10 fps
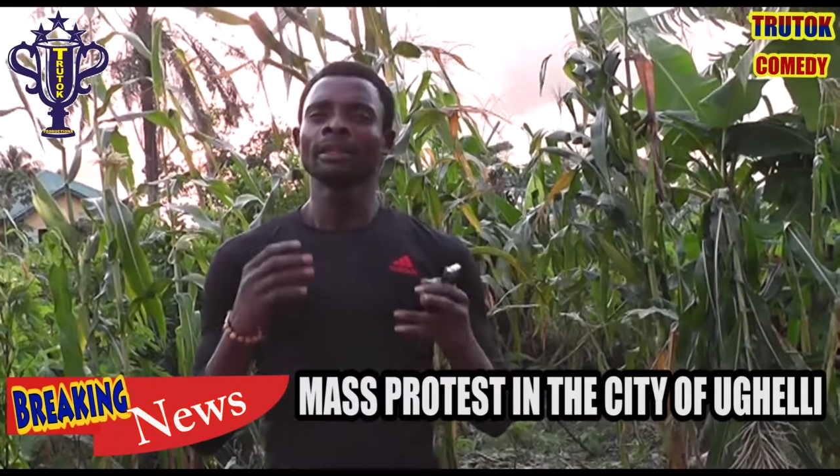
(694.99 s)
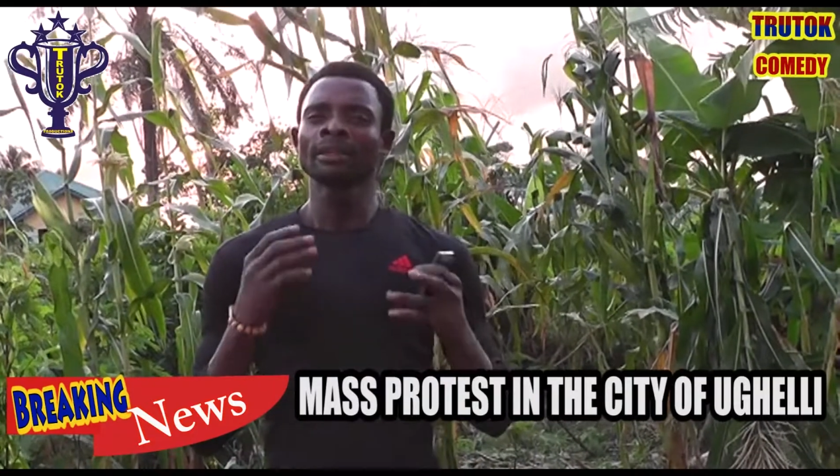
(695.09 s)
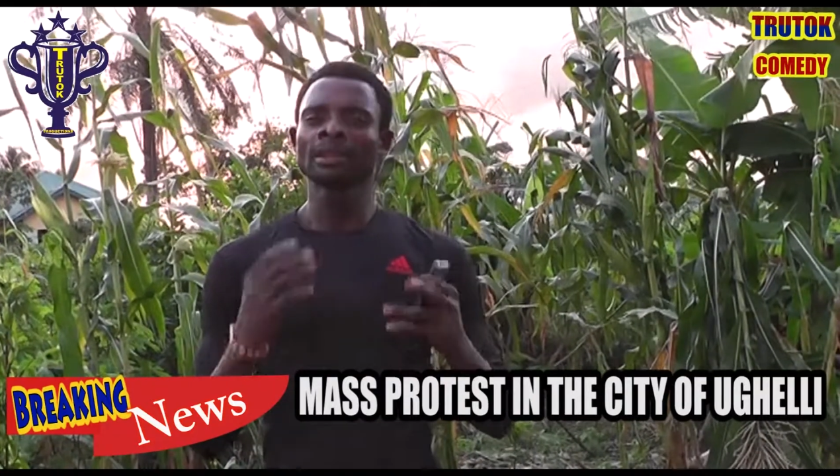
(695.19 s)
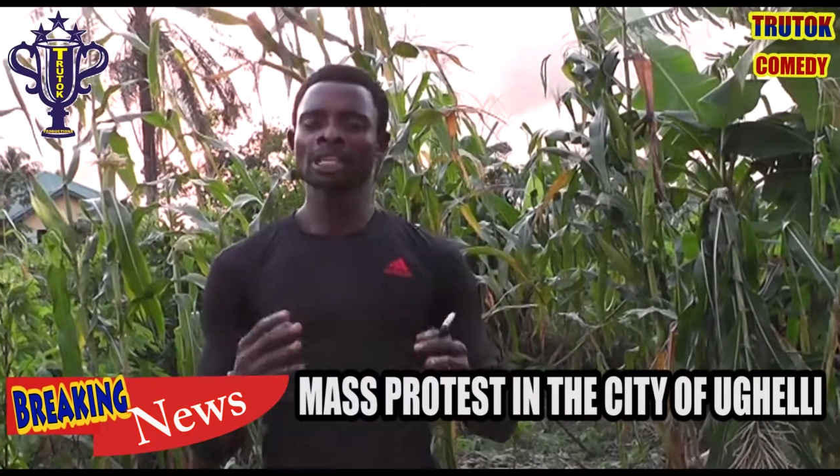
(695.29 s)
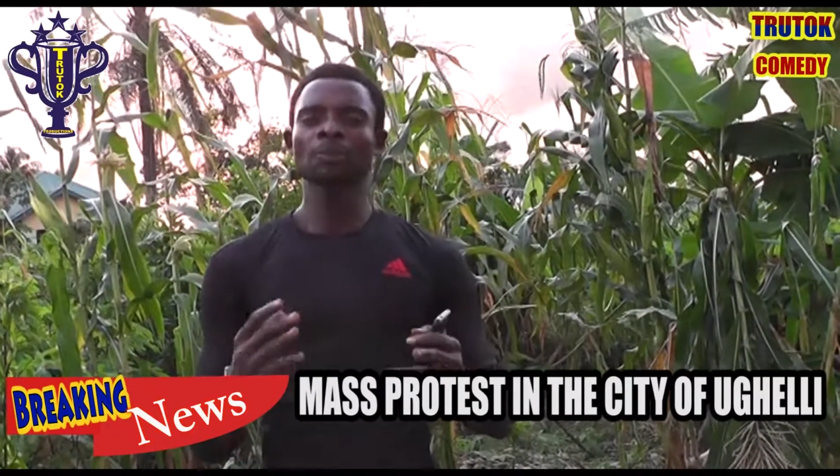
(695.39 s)

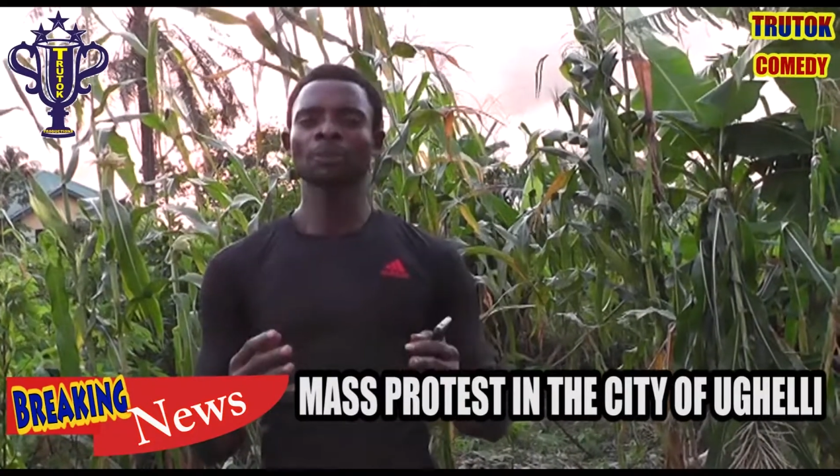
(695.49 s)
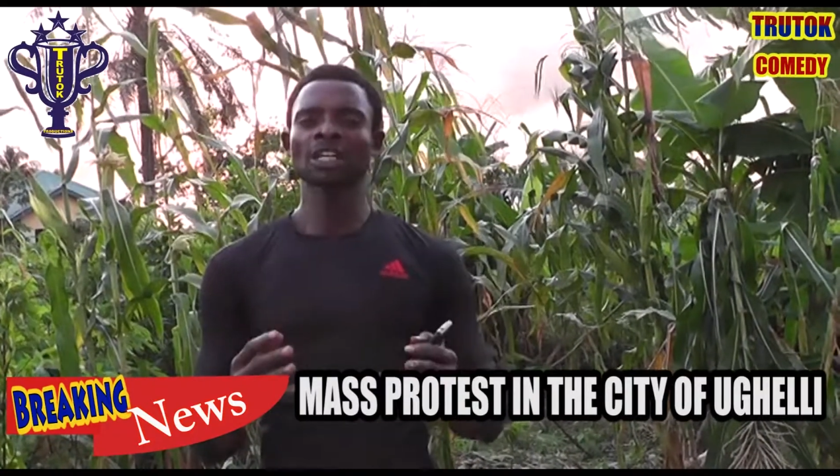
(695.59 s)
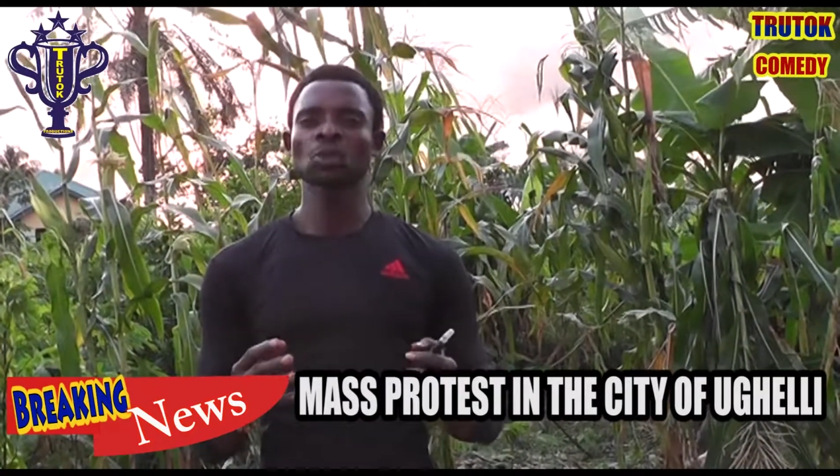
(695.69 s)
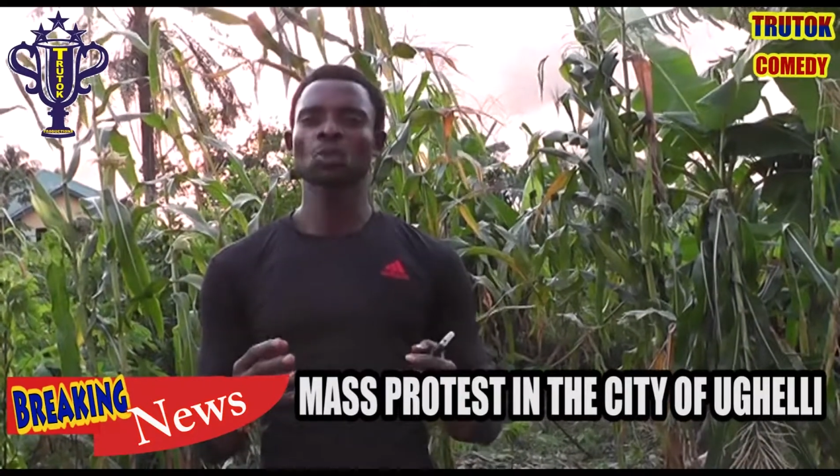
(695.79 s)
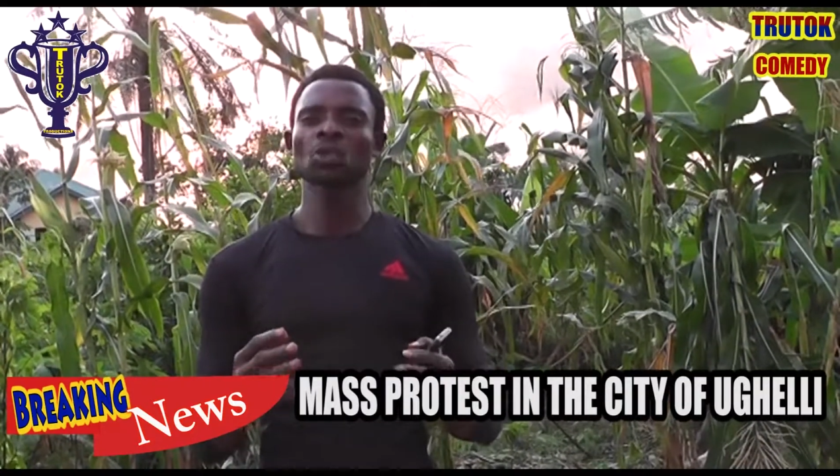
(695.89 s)
This
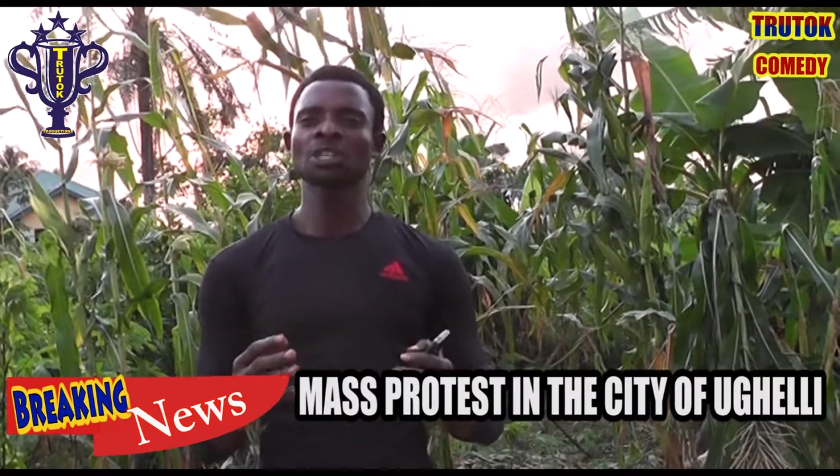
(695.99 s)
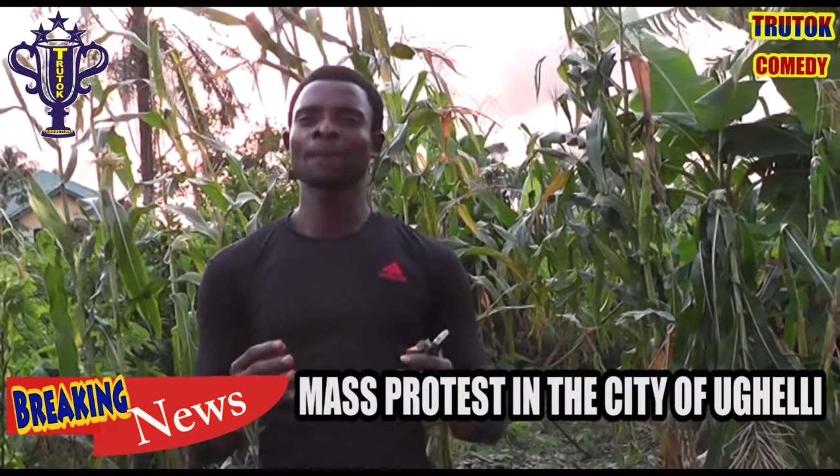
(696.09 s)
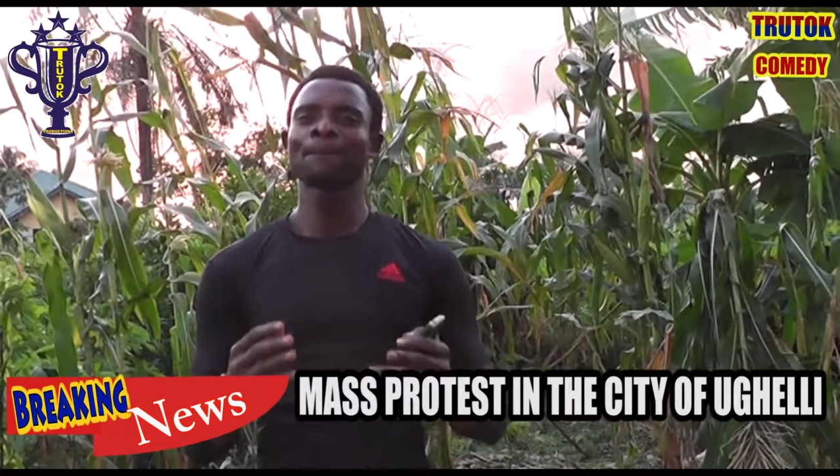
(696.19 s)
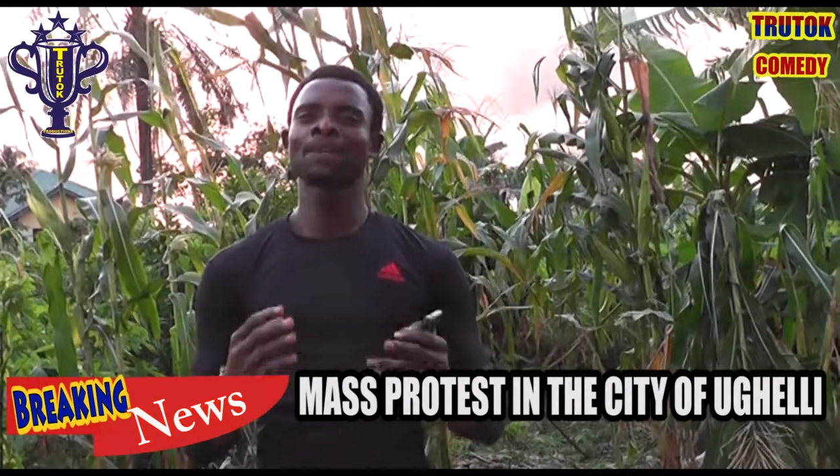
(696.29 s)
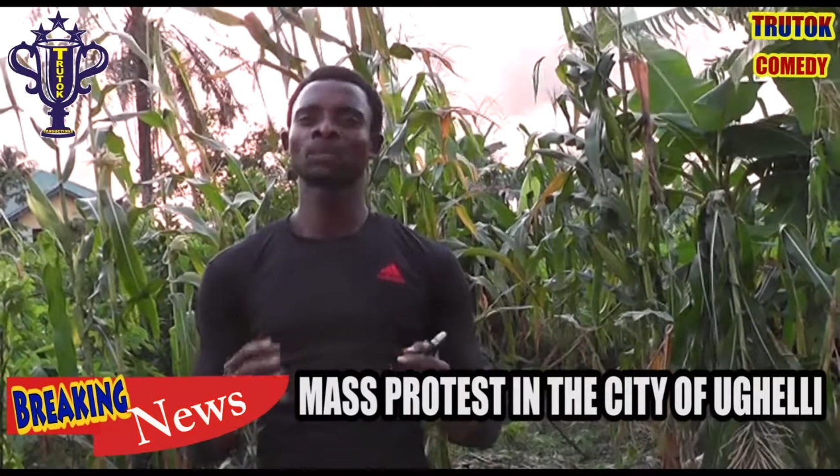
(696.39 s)
protest was a
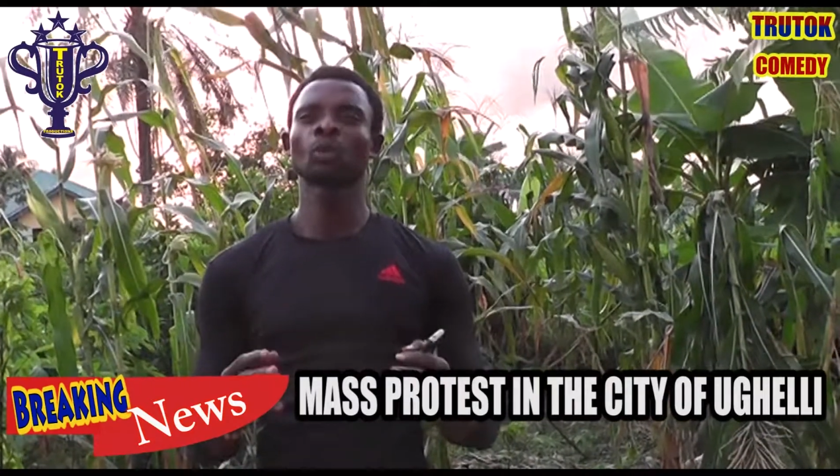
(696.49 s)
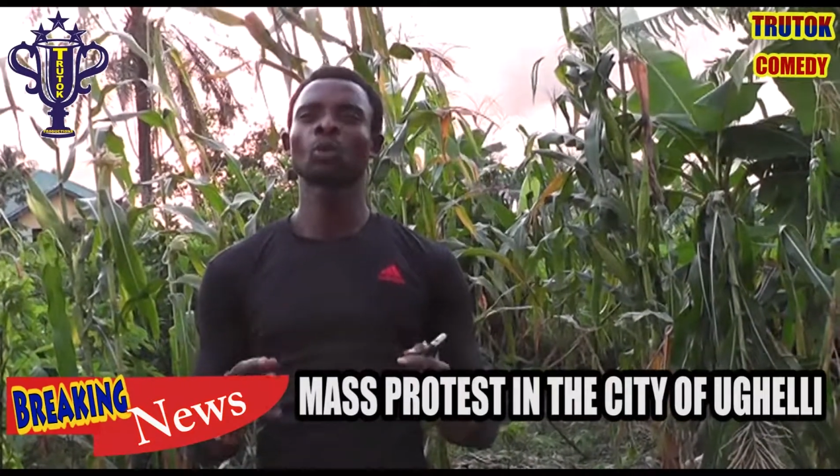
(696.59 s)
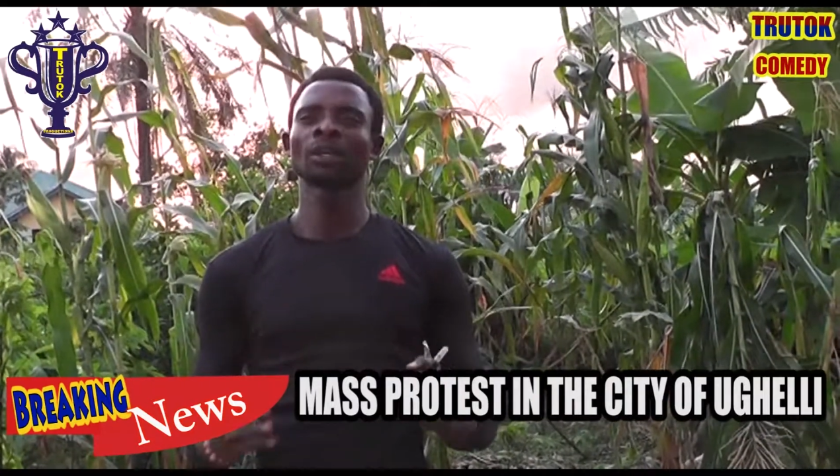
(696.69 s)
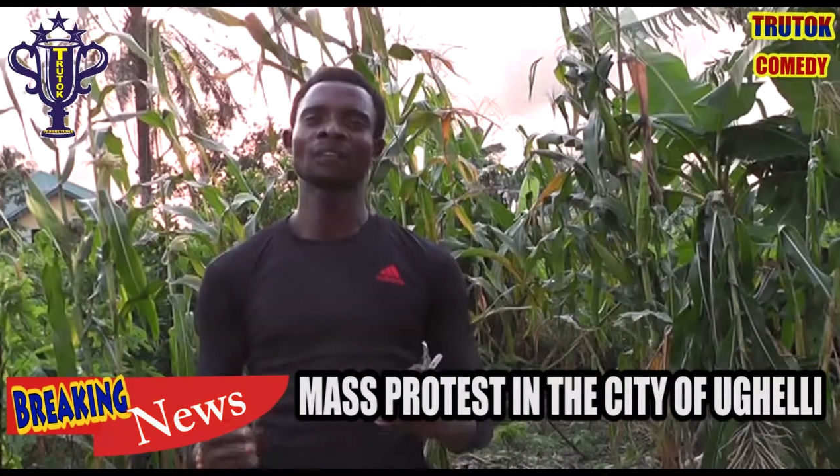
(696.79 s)
peaceful one.